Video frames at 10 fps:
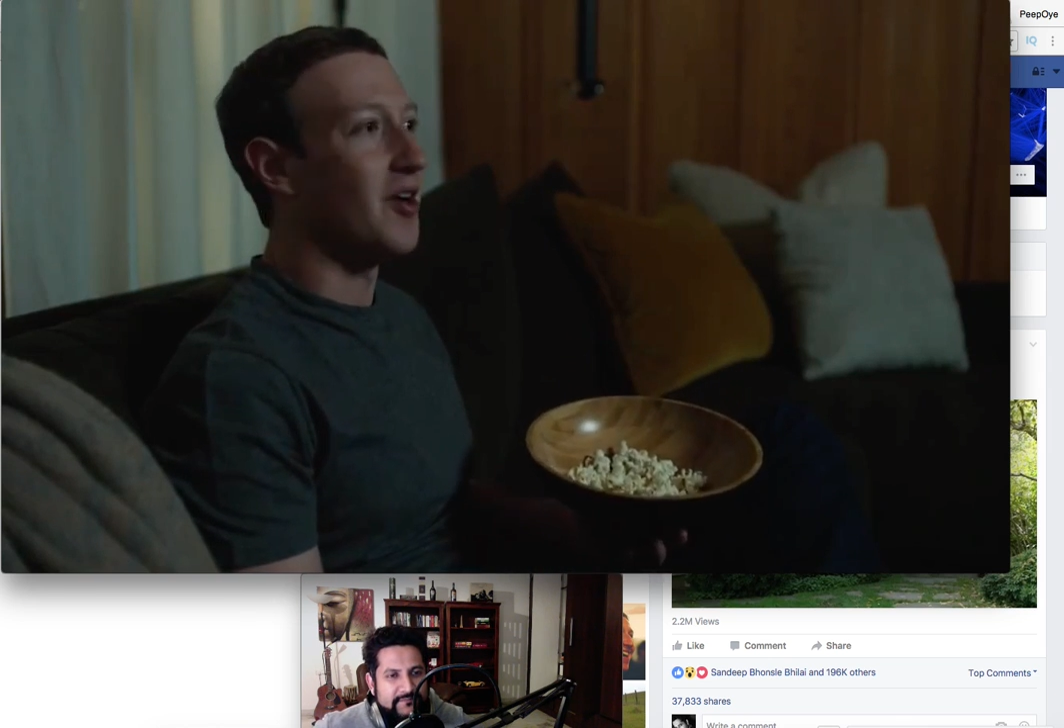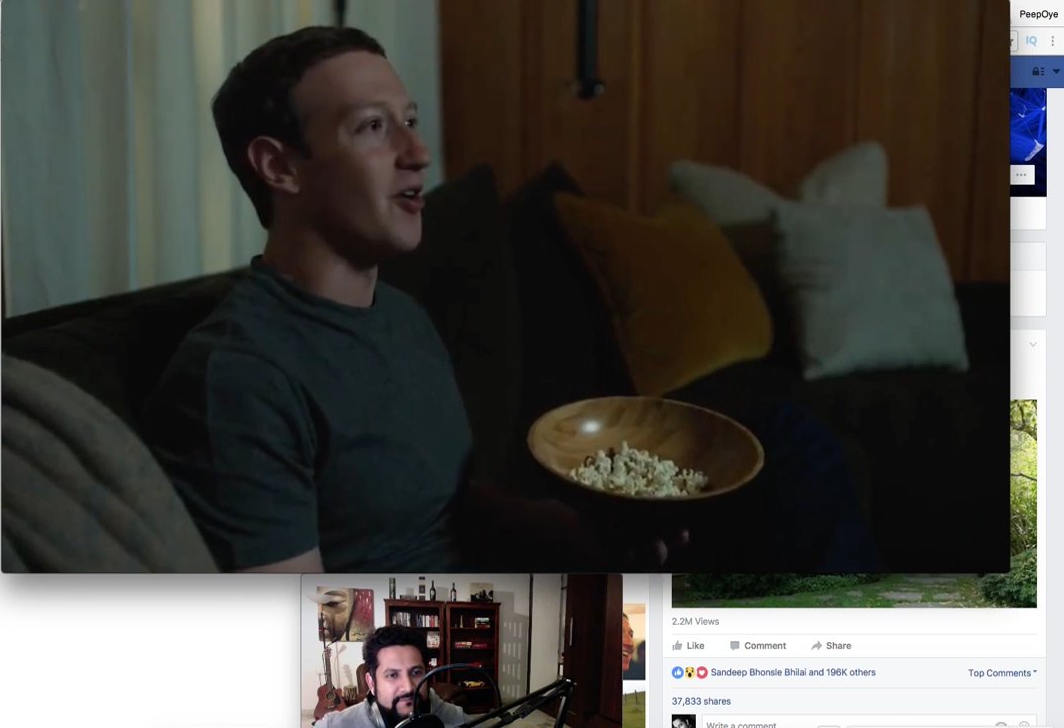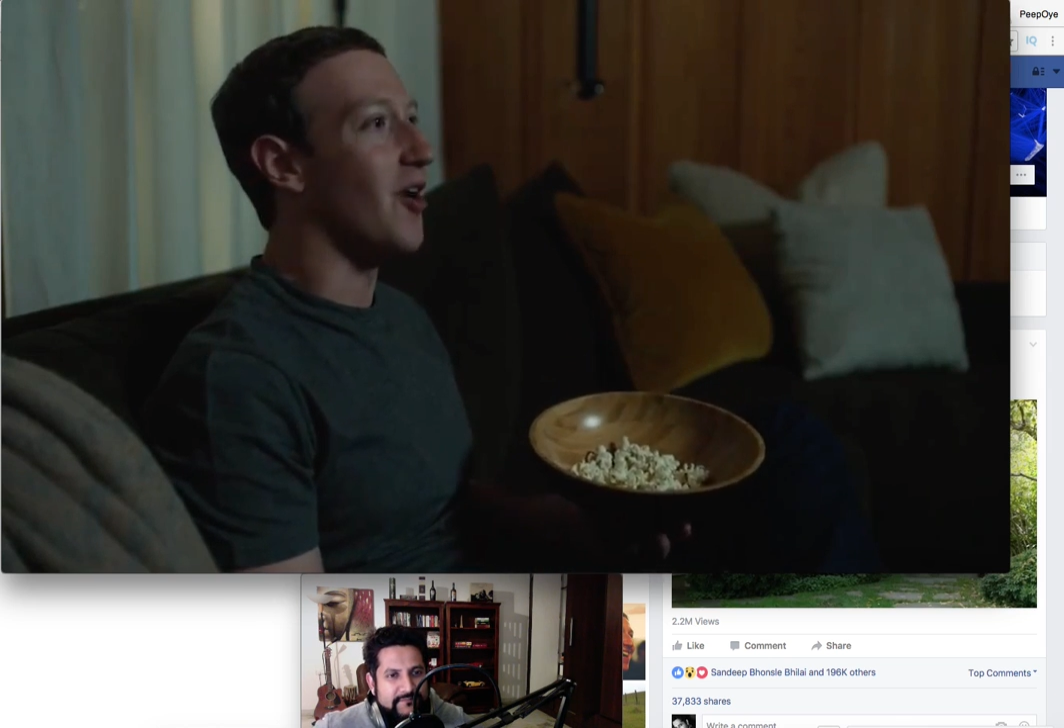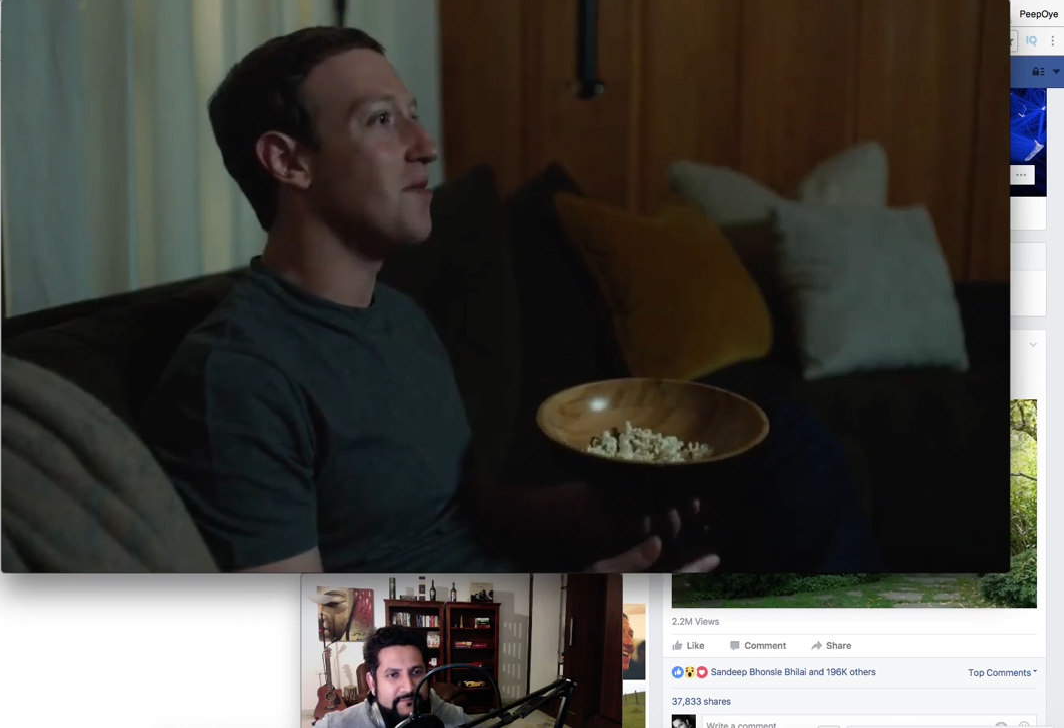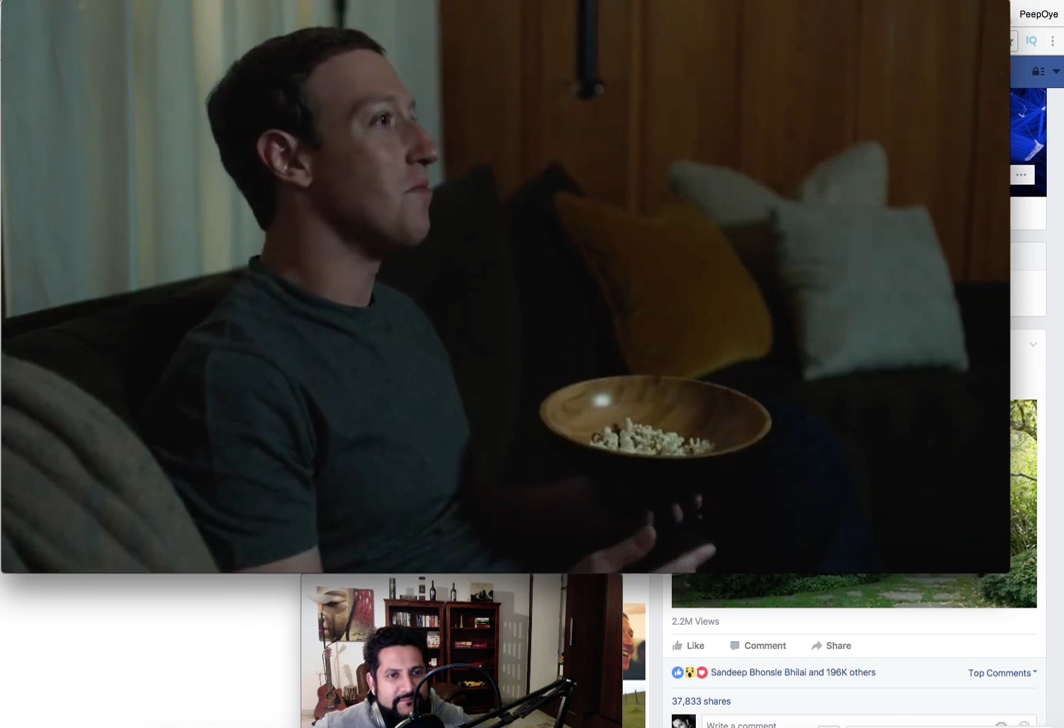
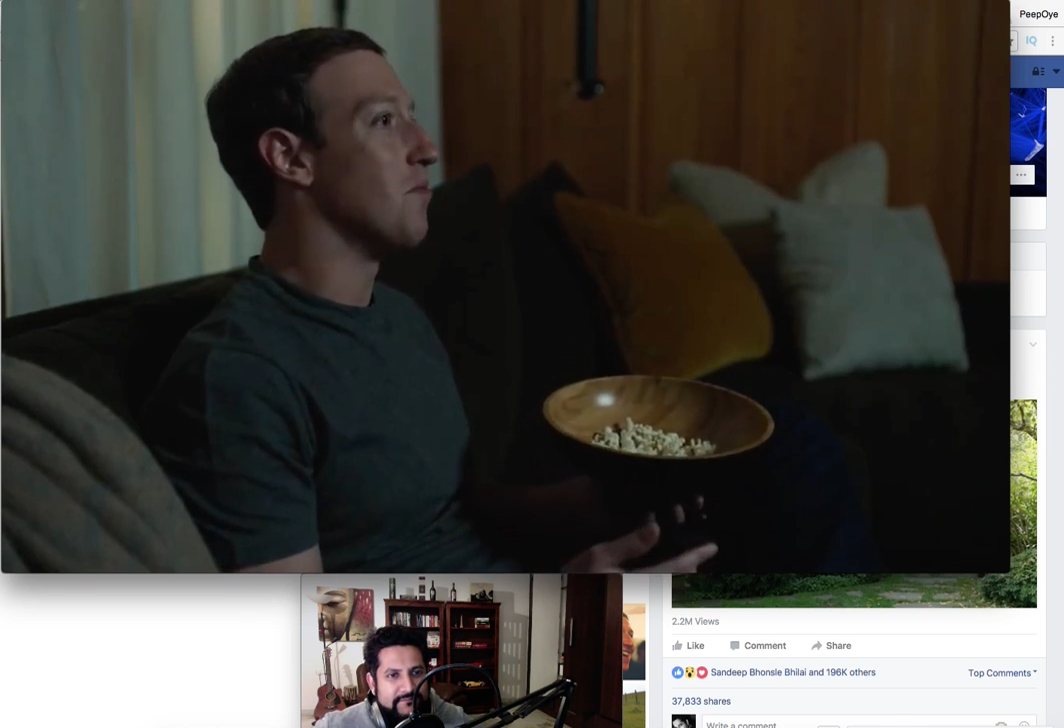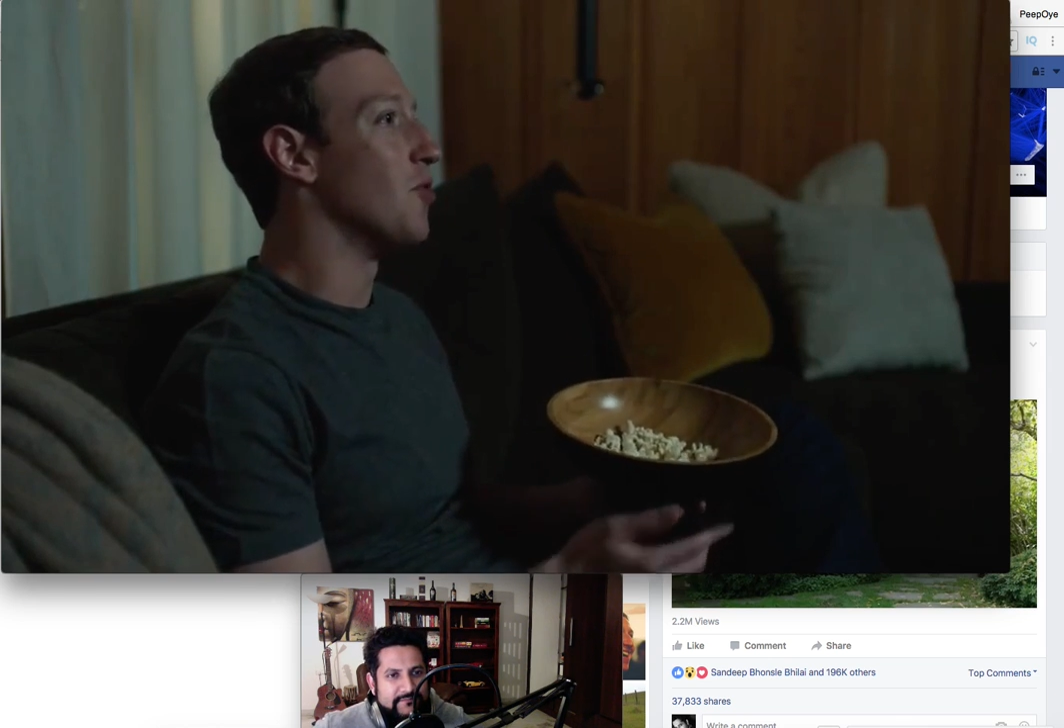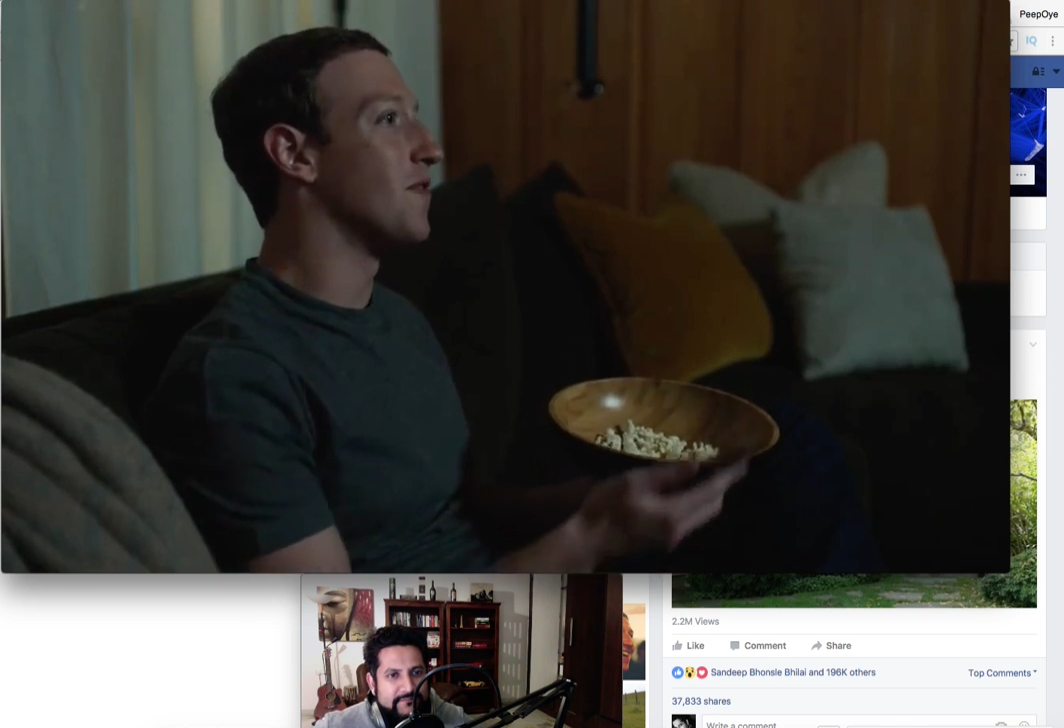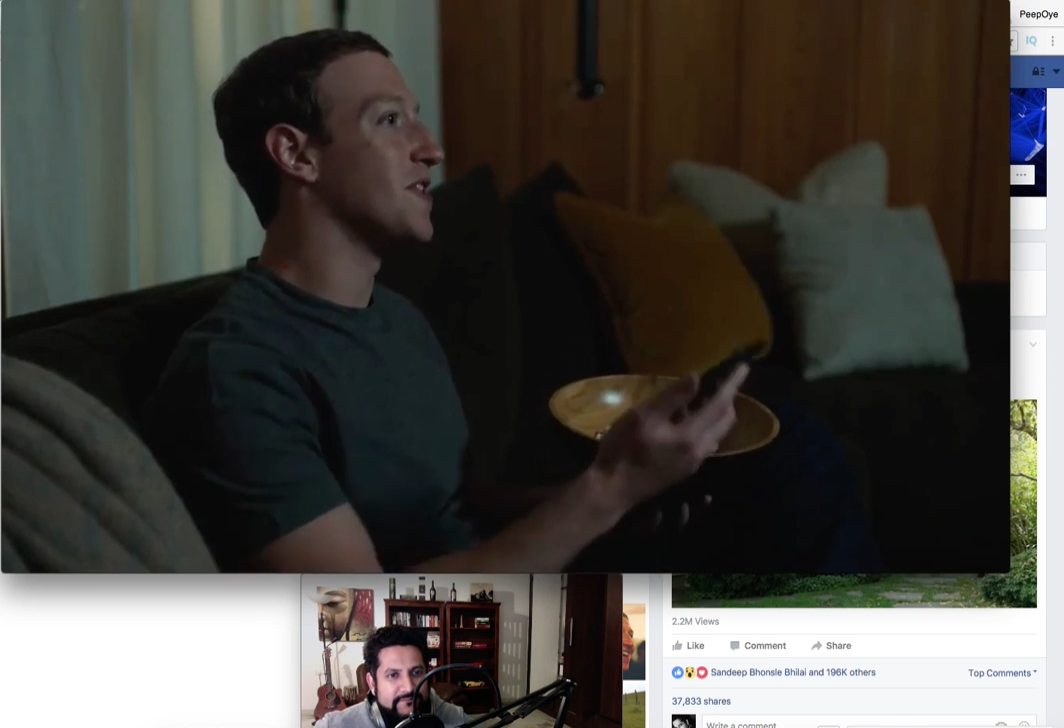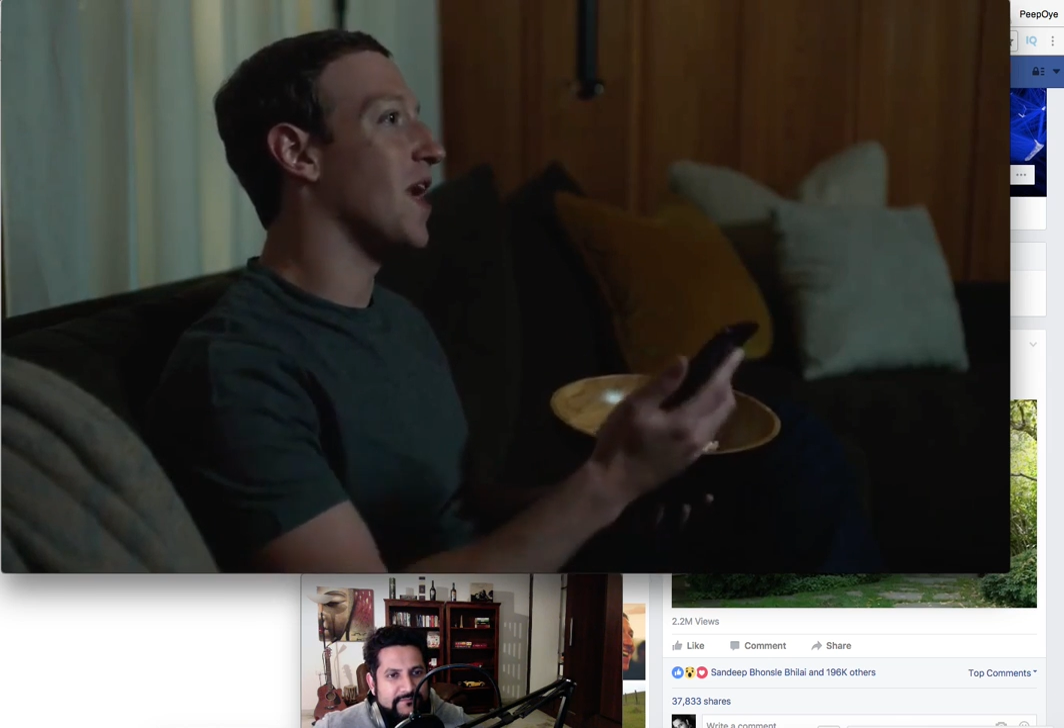All right,
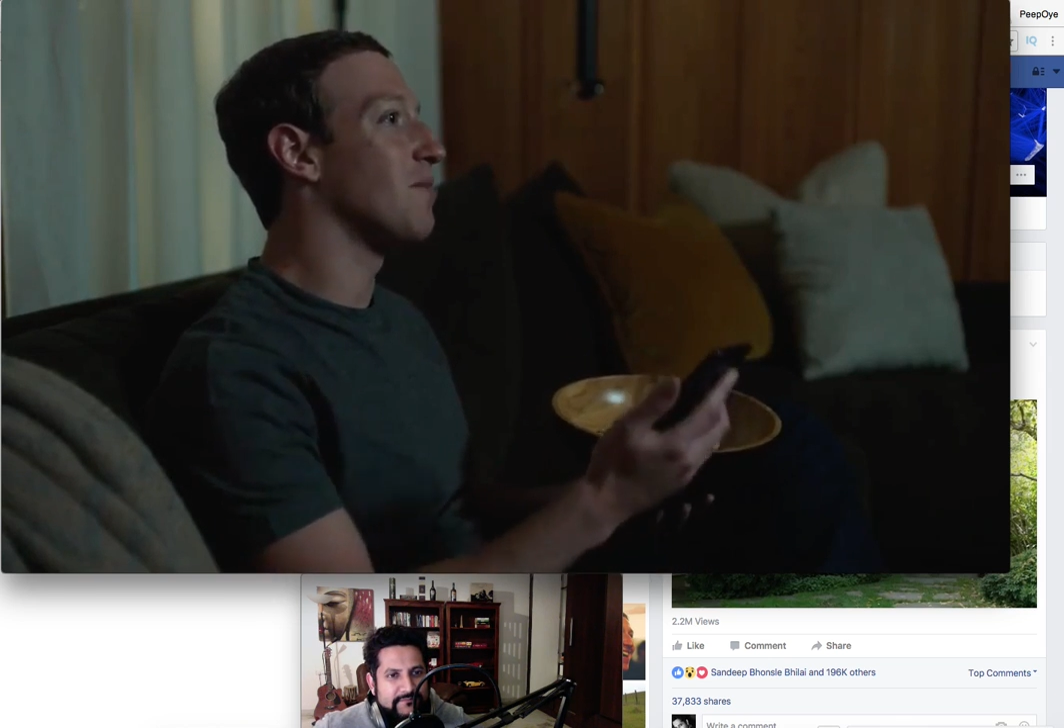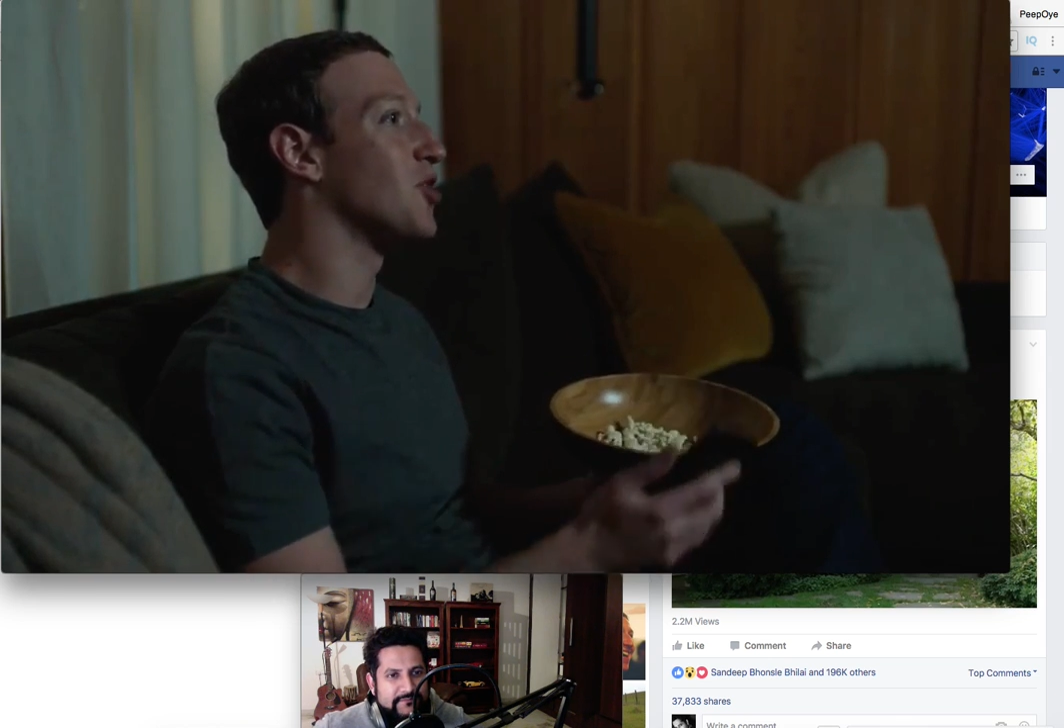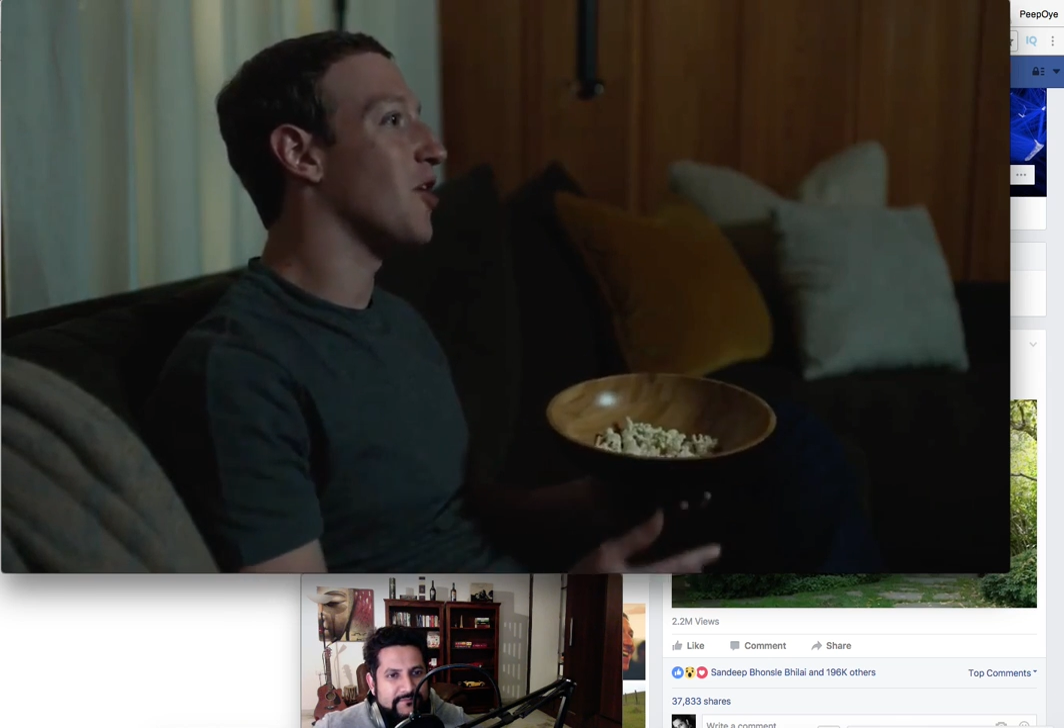movie time,